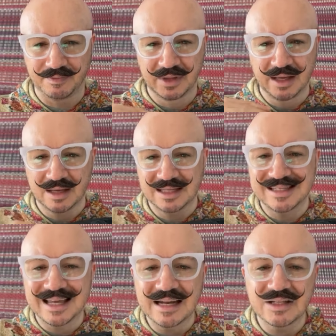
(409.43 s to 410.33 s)
because
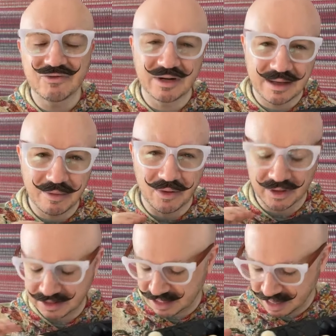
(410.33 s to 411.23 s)
skin is really important
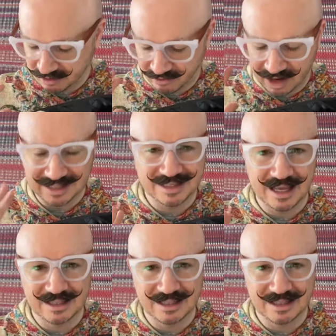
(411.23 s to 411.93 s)
to get the right skin.